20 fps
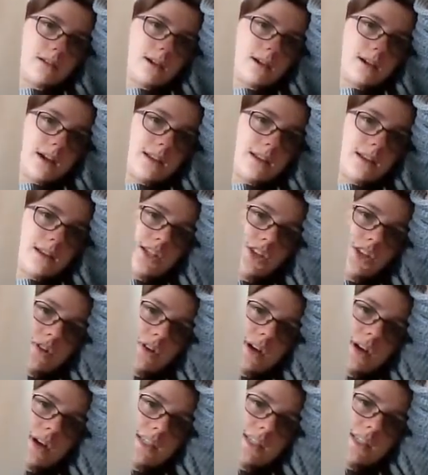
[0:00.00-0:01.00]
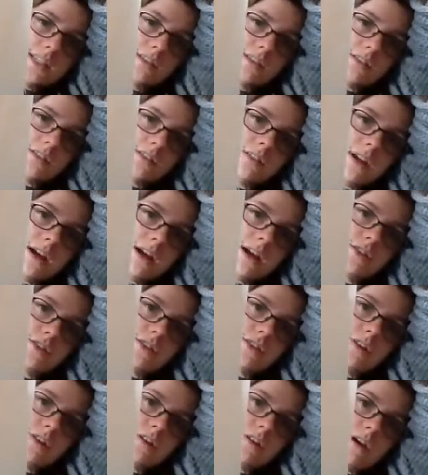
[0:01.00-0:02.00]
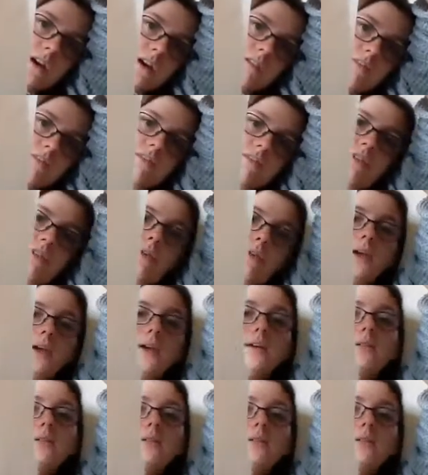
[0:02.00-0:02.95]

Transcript: I need your ideas on how to FFO it,